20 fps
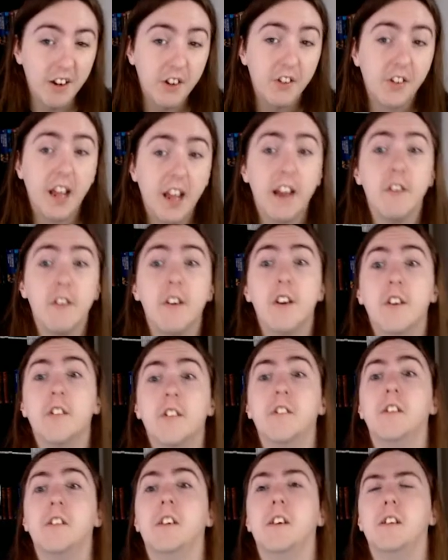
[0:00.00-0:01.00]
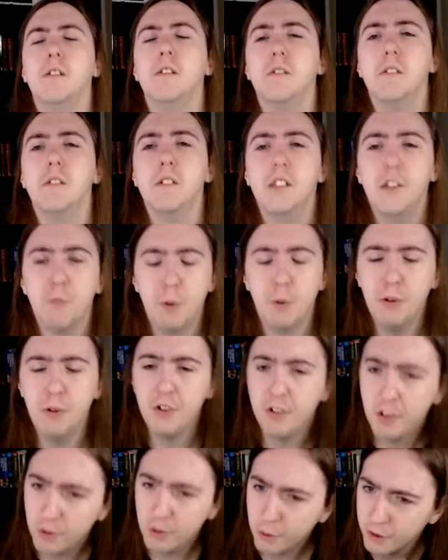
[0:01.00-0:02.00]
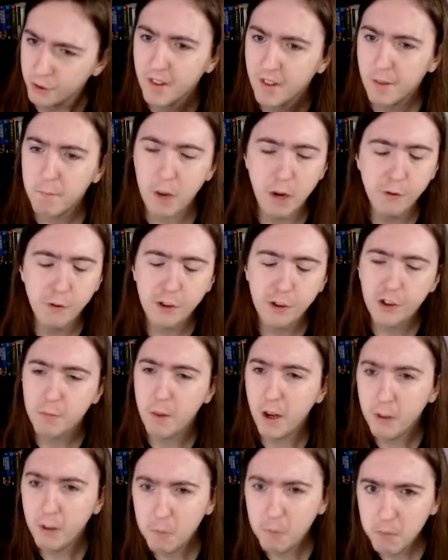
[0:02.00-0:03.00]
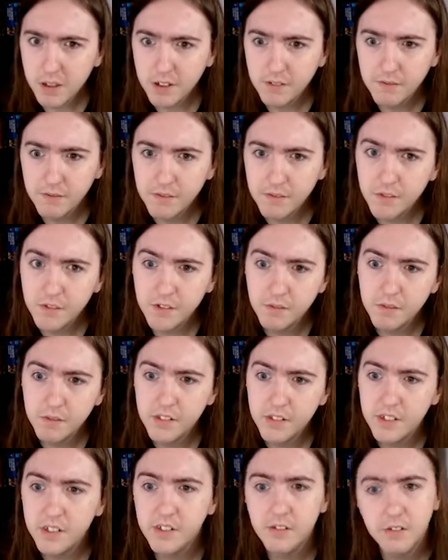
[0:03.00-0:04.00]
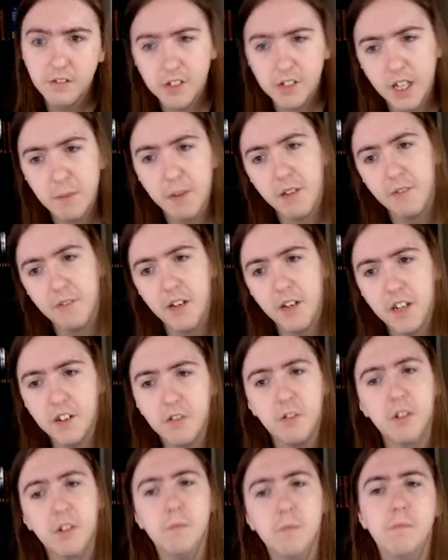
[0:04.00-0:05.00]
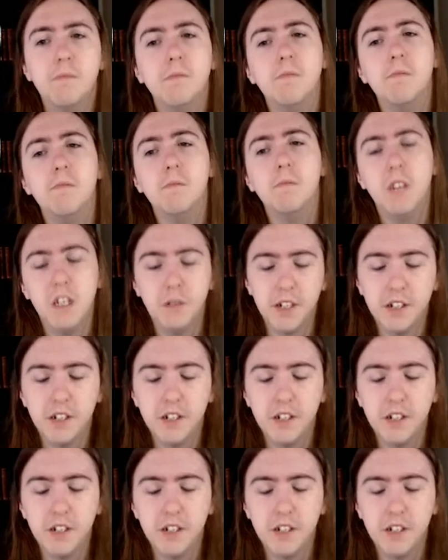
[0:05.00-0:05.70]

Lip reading: carry on, I suppose you could call them post-pulp? Would that be fair to call them? Maybe.